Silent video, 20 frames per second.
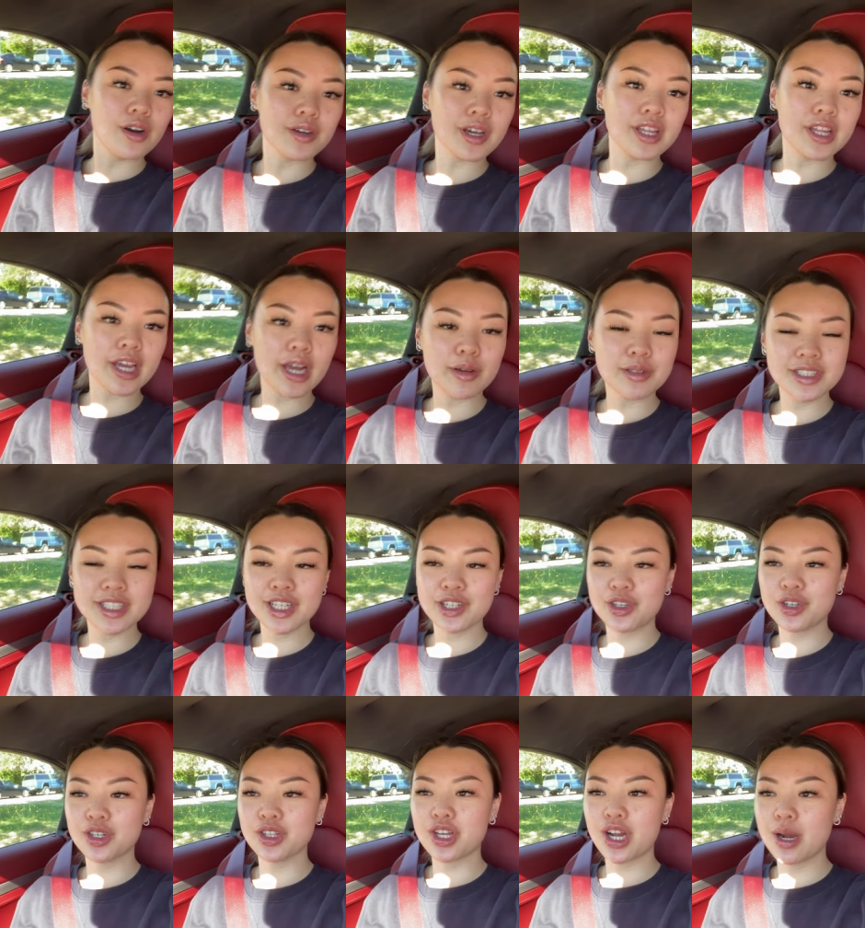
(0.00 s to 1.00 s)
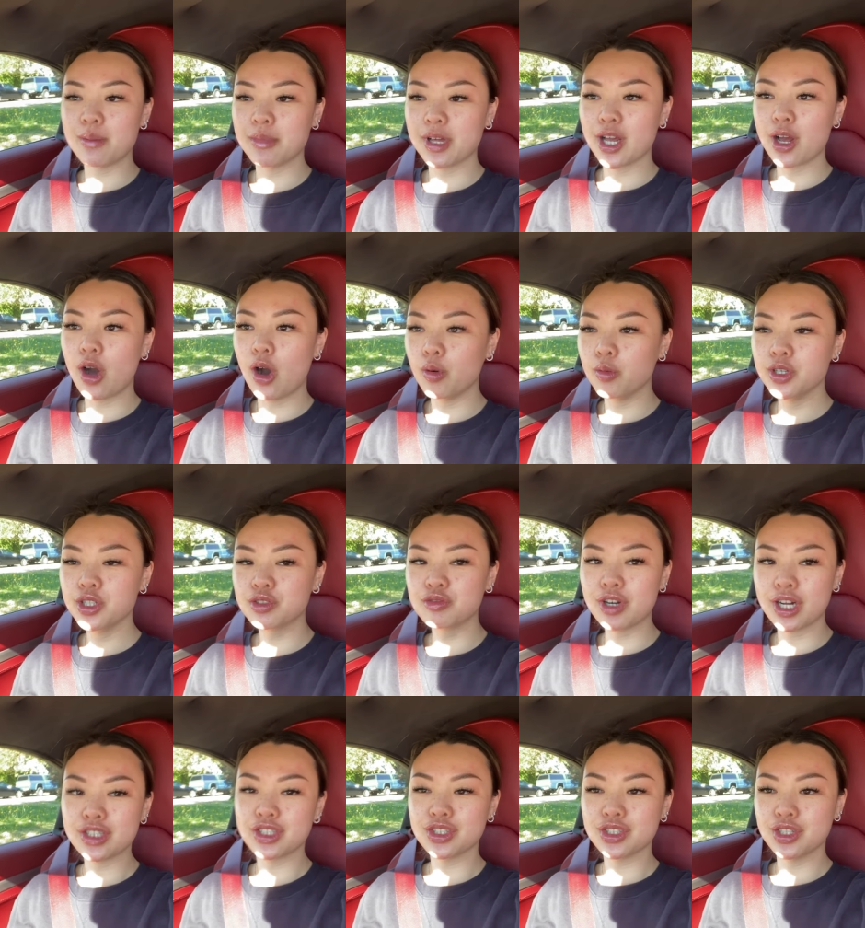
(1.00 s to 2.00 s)
okay like i was saying earlier i'm like always
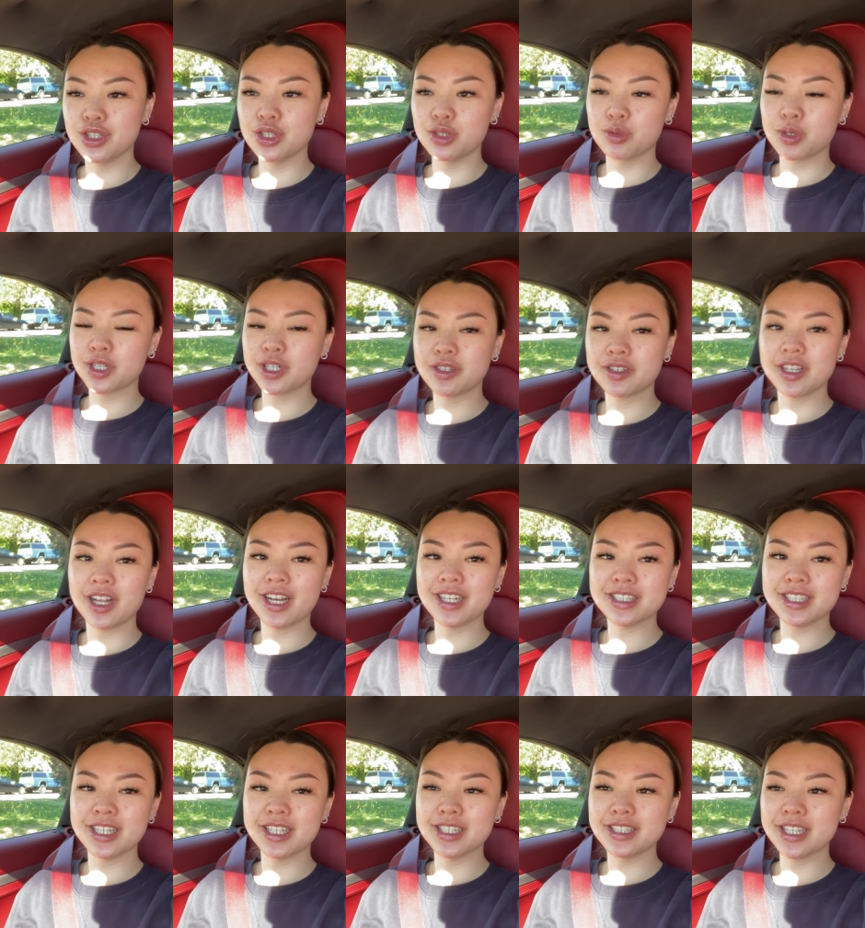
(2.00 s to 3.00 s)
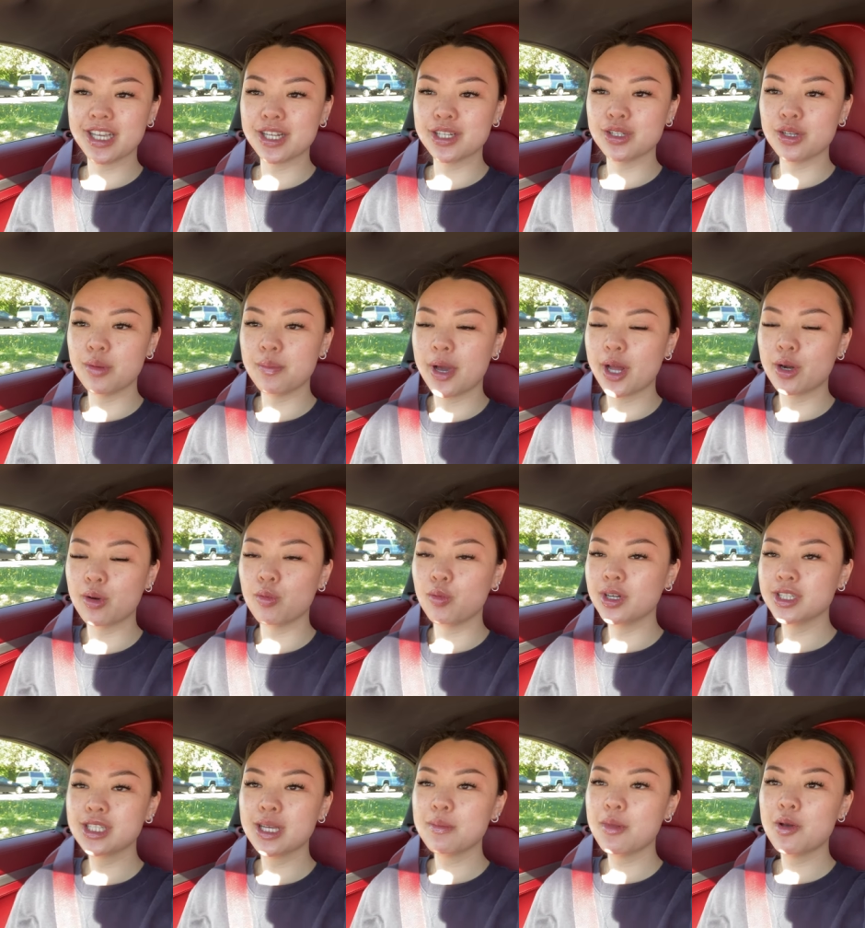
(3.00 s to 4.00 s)
rushing to these workout classes like no matter
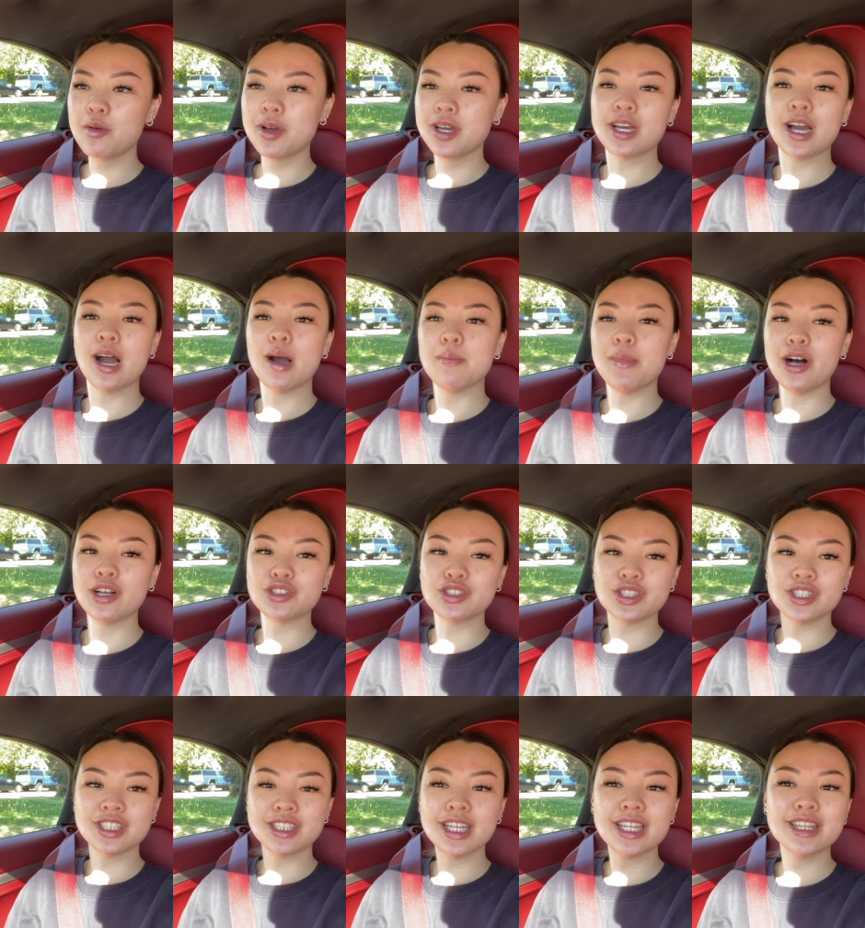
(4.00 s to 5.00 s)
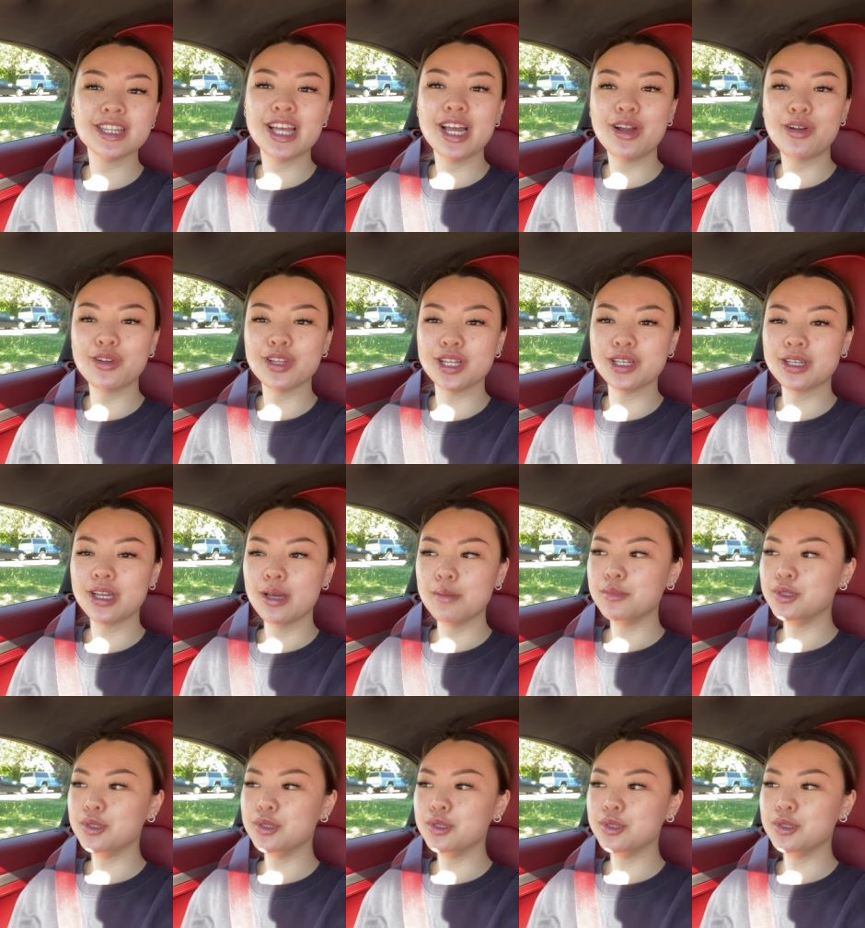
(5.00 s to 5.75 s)
what time i wake up i'll just sit there like